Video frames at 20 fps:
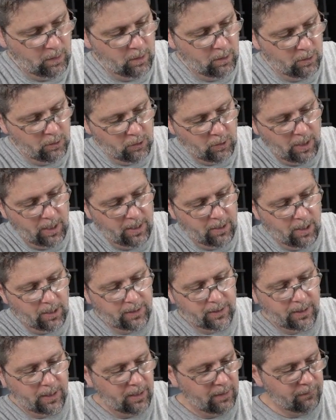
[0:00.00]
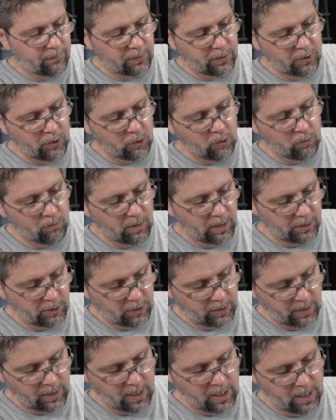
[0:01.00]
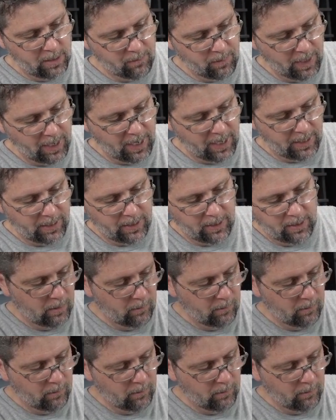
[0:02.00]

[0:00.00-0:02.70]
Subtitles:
Try not to cover too much of the heat pack,